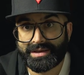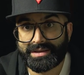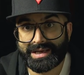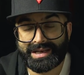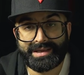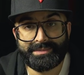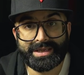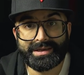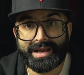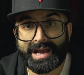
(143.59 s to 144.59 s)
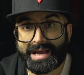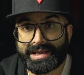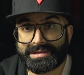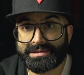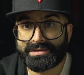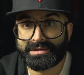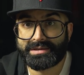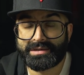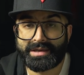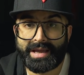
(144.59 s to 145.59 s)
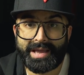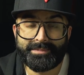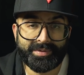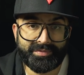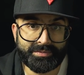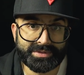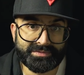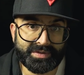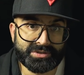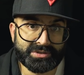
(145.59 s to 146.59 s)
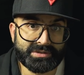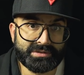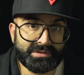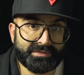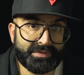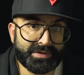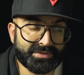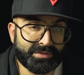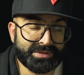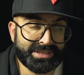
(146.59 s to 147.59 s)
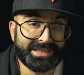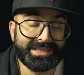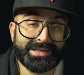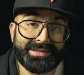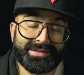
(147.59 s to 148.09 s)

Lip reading: they're claiming, and the M Performance version, the 50D,